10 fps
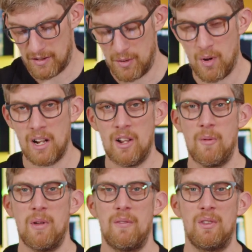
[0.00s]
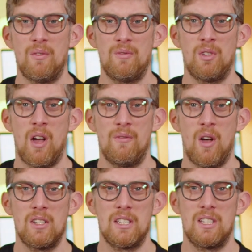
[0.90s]
want a little bit of
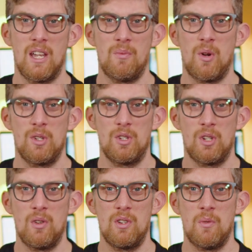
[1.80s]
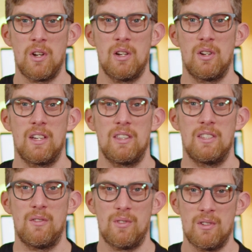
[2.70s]
diversity in what you shoot. You want to look at the
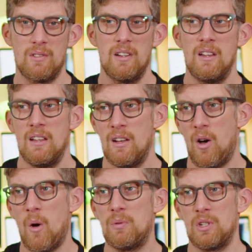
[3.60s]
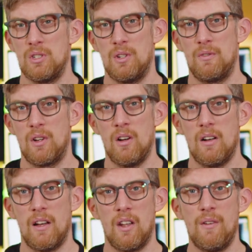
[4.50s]
different options you've got.
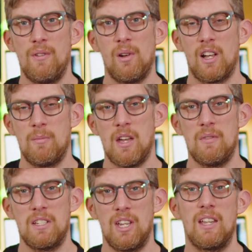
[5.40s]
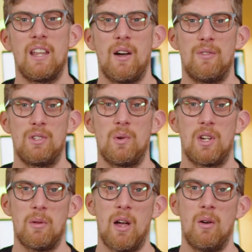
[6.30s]
And I feel like a bit of a tit now for
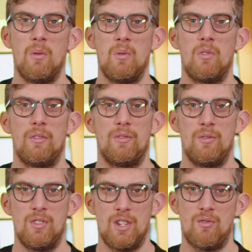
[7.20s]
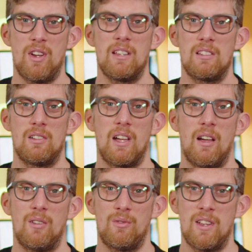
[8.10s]
talking about all the Fuji greens. Look
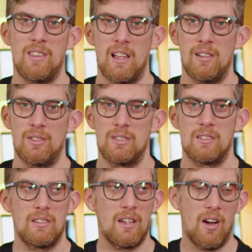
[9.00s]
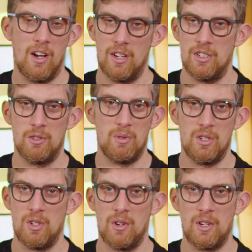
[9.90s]
how green that looks. I could have just been
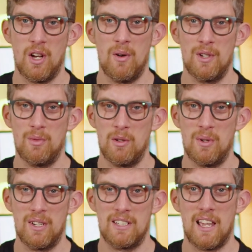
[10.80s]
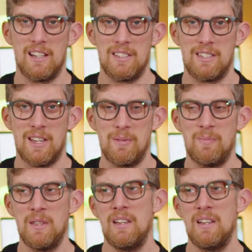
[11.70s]
shooting gold. It would have been exactly the same.